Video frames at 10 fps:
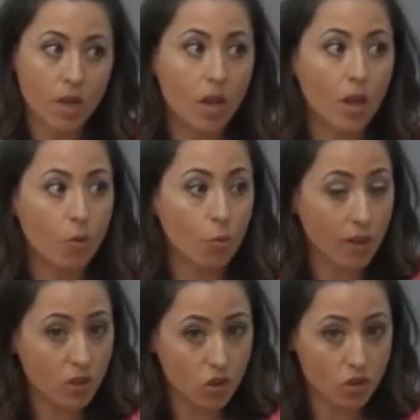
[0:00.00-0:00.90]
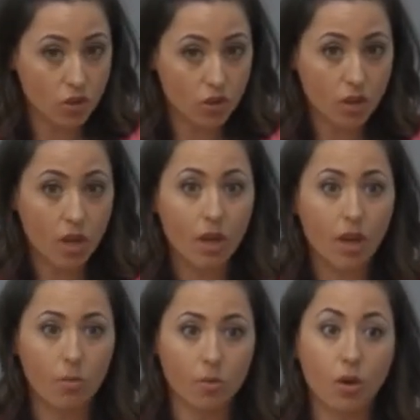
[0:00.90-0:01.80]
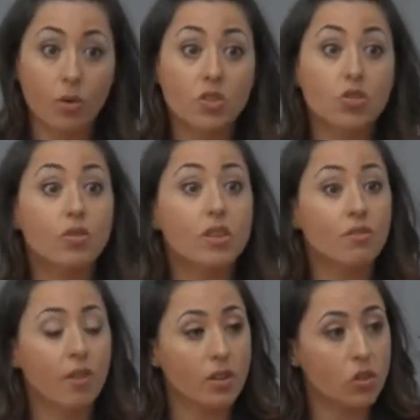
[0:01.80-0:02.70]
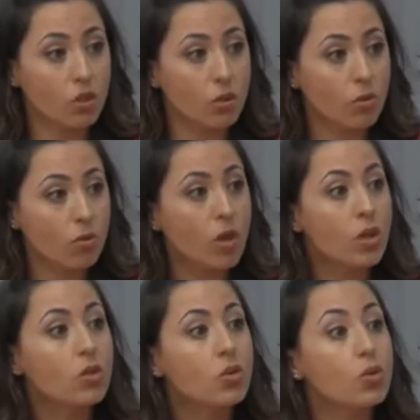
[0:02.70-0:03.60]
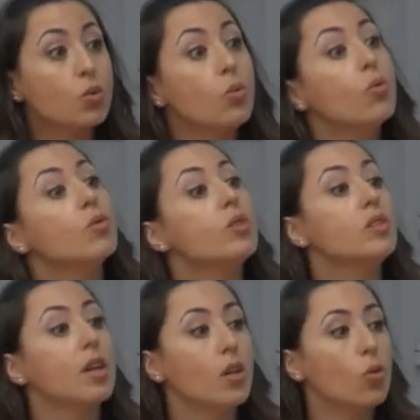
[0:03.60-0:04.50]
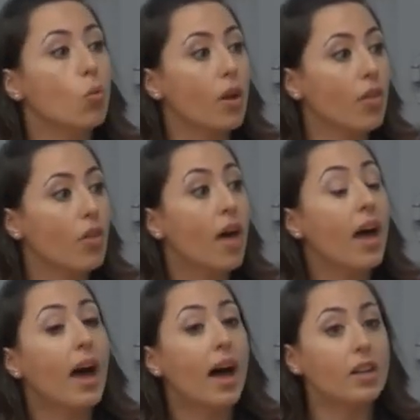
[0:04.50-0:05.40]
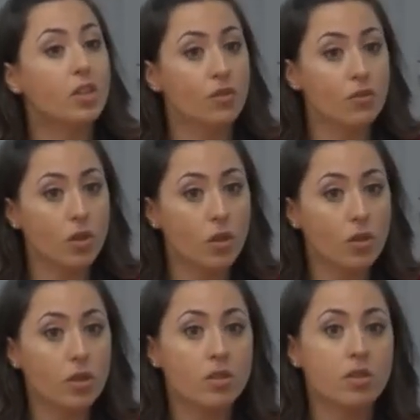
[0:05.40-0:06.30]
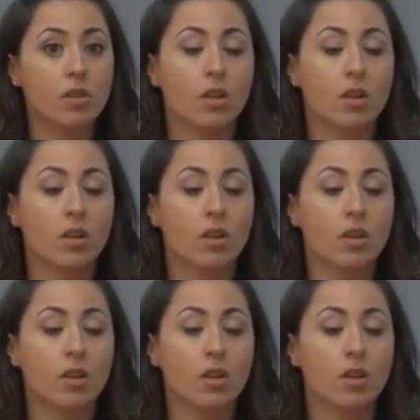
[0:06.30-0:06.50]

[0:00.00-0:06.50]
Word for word: in which I'm going to invite you to deal with a difficult,